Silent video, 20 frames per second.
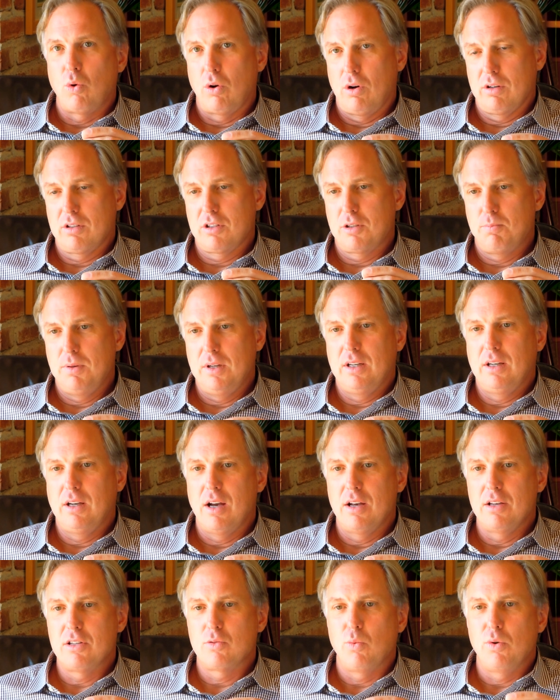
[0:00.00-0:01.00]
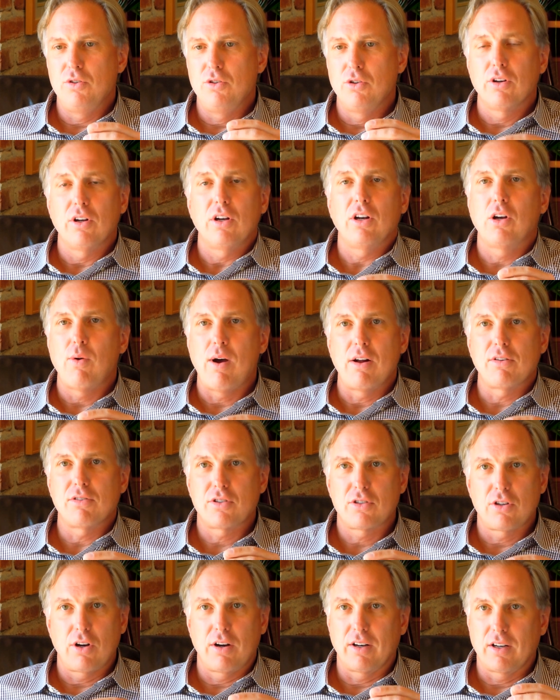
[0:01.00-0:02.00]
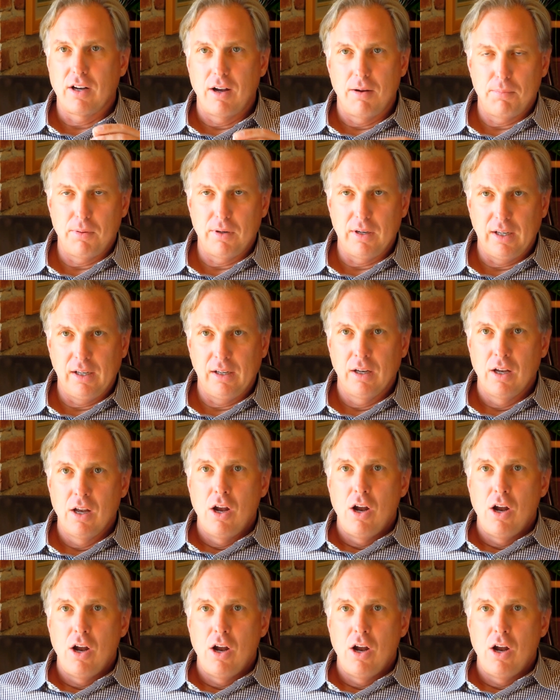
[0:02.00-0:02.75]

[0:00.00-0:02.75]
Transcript: works because when you're going to go out and start a company,